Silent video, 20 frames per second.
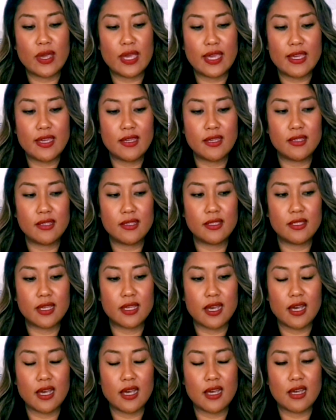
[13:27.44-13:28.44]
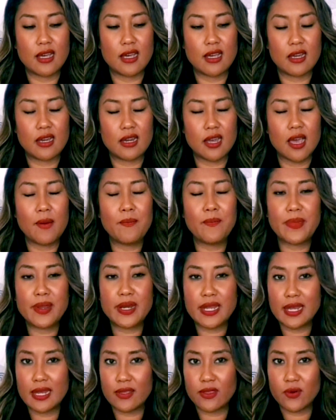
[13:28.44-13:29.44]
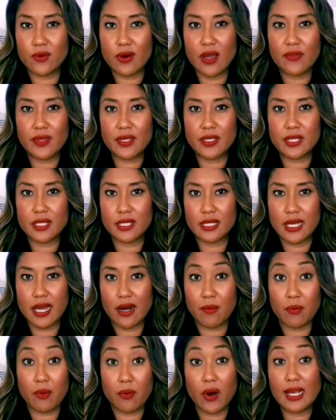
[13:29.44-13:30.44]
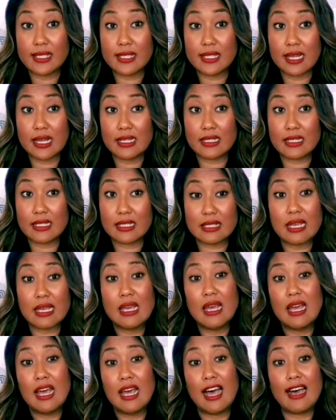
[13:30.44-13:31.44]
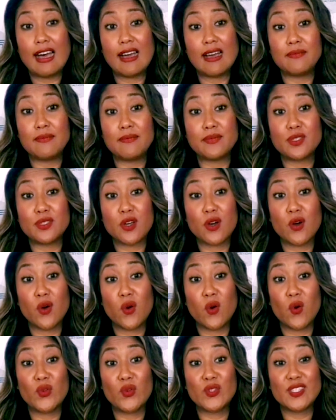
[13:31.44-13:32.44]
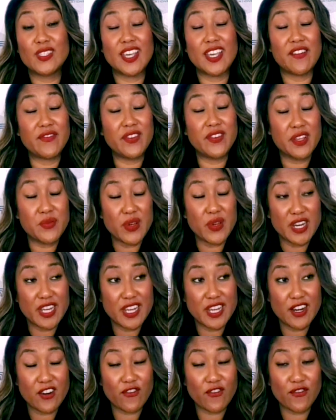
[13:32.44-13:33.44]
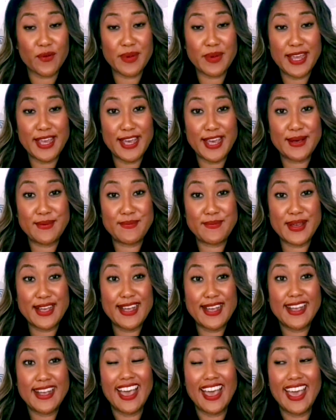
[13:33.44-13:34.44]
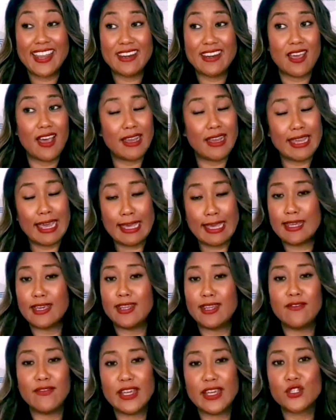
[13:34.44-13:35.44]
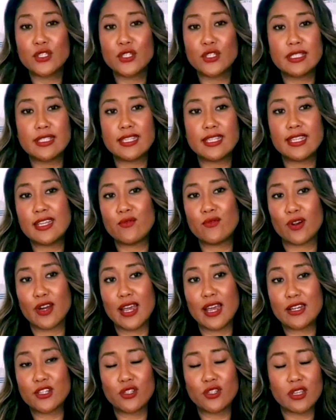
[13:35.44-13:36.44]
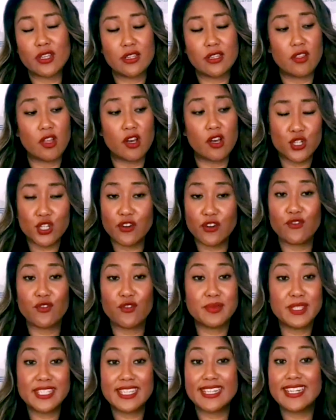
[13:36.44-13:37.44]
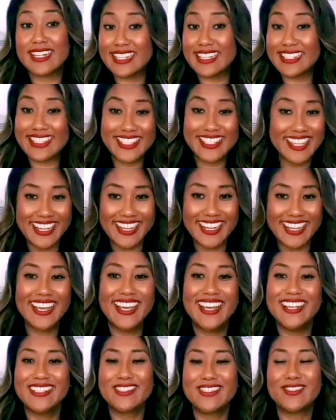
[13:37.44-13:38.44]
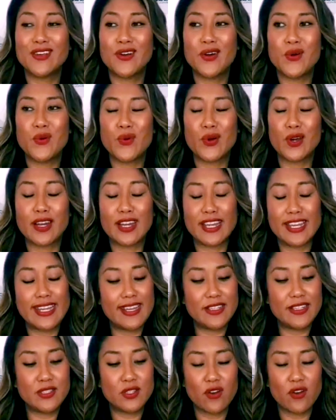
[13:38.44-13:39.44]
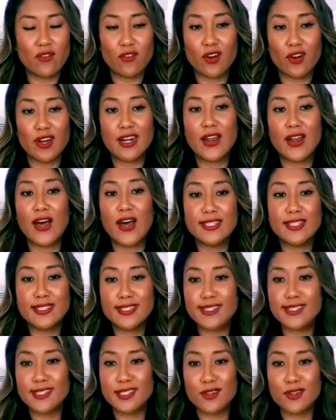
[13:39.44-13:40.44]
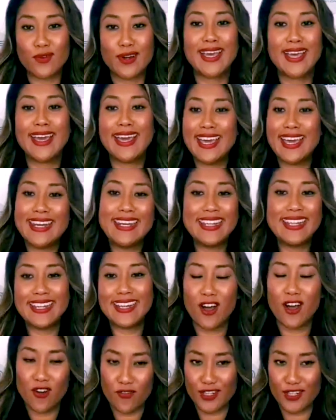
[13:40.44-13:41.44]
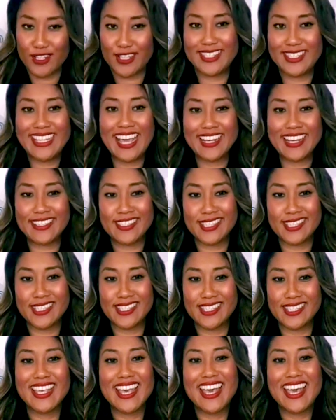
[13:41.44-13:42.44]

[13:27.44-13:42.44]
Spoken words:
his company throughout this entire process. So definitely want to hear from him. And again, Innovation City, we're actually launching from city to city. So he is over in Austin. So we're heading over to Texas